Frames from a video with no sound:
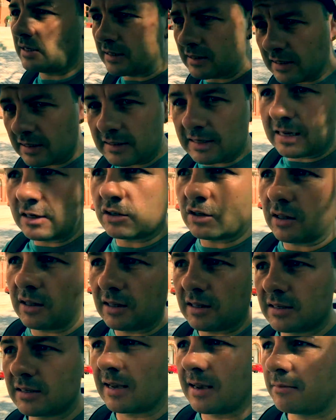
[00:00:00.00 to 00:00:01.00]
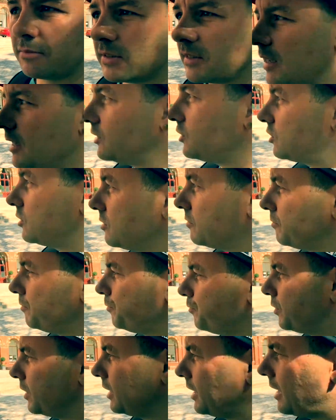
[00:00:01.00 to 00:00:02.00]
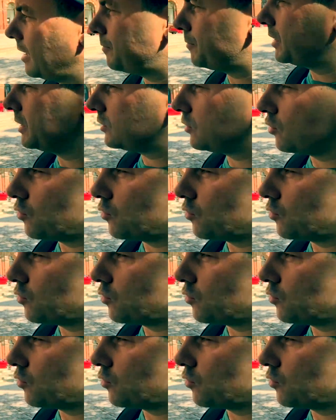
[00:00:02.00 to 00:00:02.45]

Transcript: It's essentially the same station, but it's